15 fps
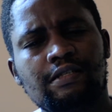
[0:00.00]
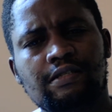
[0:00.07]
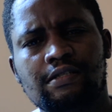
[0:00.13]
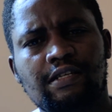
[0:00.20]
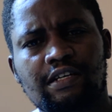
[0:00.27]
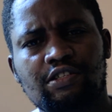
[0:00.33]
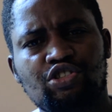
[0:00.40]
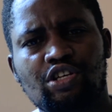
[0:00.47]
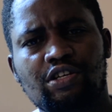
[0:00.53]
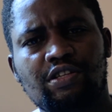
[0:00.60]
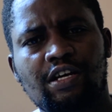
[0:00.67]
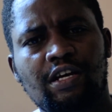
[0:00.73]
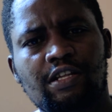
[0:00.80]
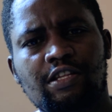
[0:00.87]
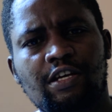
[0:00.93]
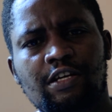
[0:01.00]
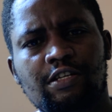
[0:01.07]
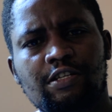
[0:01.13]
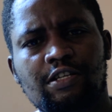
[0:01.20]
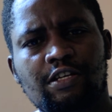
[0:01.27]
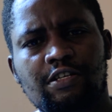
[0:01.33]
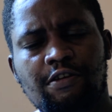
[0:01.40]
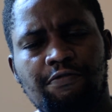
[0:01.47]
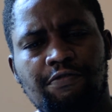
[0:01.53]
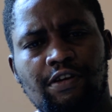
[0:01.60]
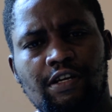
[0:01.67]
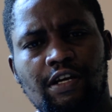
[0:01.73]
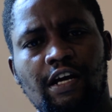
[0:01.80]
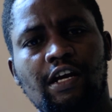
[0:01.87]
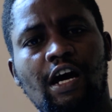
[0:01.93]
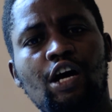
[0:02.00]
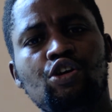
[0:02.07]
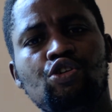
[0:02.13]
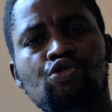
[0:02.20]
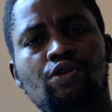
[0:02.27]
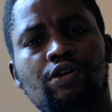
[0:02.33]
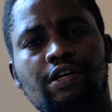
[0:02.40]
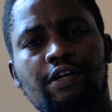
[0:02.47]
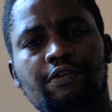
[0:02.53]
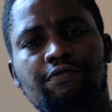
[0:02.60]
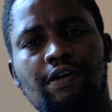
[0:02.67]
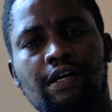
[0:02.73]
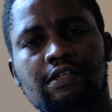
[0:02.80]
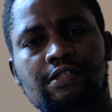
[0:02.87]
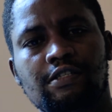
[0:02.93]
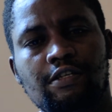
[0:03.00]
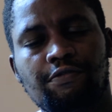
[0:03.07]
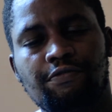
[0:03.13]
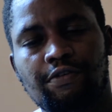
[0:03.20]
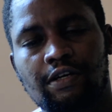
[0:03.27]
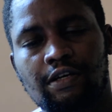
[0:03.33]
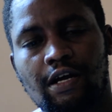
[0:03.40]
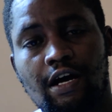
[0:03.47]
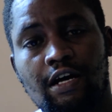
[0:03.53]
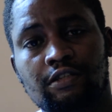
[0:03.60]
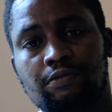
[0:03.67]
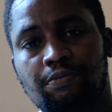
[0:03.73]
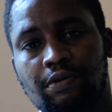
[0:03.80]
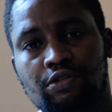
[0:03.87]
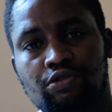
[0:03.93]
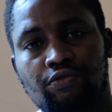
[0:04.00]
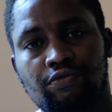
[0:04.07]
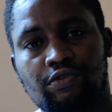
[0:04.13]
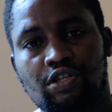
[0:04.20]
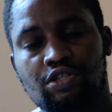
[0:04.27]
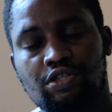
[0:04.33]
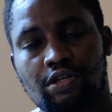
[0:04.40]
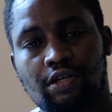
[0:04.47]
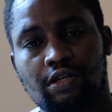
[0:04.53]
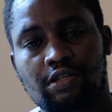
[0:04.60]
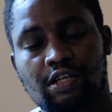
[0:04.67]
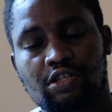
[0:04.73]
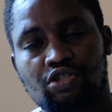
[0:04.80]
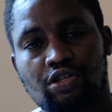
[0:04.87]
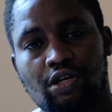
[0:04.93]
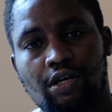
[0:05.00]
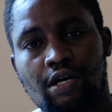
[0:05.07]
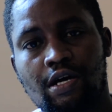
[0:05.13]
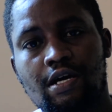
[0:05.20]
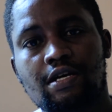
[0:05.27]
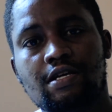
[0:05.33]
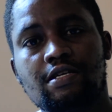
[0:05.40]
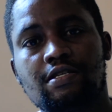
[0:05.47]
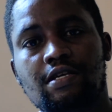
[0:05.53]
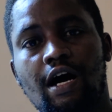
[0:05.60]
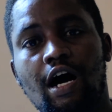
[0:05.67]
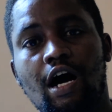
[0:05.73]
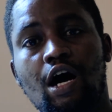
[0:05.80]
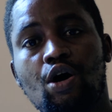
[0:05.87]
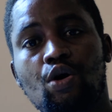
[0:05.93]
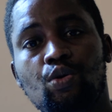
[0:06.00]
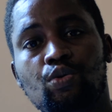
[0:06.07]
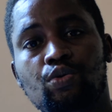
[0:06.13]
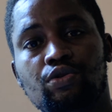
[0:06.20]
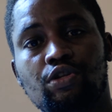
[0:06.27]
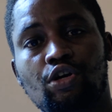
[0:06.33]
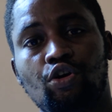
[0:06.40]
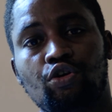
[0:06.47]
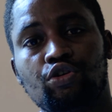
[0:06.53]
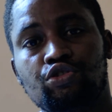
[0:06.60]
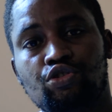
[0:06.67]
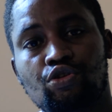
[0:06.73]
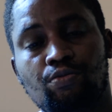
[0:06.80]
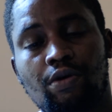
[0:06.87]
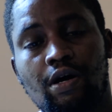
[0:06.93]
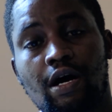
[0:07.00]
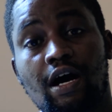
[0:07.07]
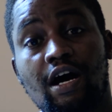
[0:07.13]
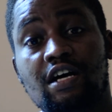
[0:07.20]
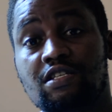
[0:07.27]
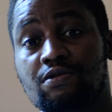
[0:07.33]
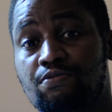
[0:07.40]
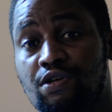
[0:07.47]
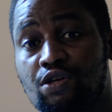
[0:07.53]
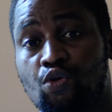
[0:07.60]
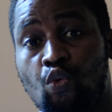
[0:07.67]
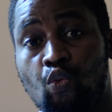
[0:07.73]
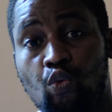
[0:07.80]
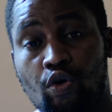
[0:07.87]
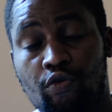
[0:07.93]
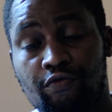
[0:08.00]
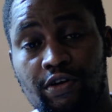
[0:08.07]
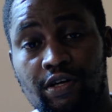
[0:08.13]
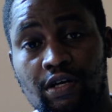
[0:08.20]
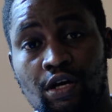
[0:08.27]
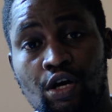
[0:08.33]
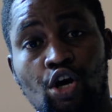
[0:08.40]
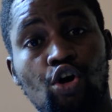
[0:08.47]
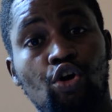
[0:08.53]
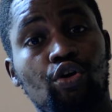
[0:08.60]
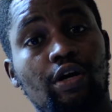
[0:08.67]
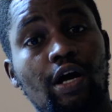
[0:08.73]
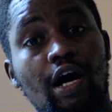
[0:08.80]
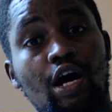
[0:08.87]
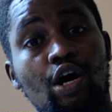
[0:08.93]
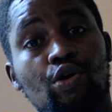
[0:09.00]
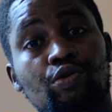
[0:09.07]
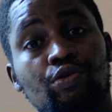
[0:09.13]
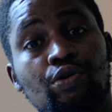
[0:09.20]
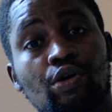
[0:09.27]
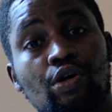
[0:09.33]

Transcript: Texture, they're different. And how do you arrive at different aspects of texture is how the costume has been woven or how